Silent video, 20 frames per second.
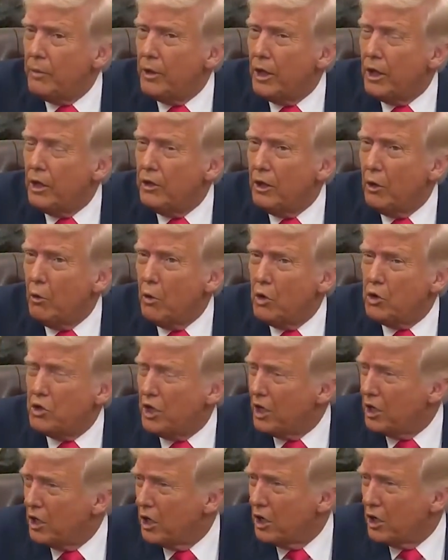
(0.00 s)
They won't
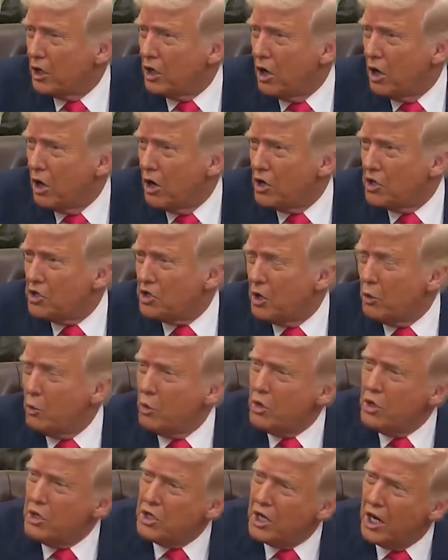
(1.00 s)
take our cars. They
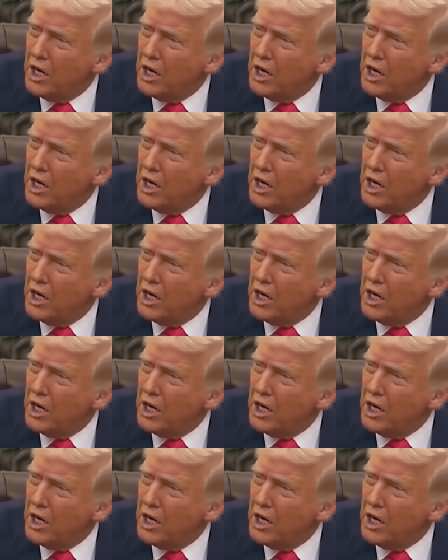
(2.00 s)
wouldn't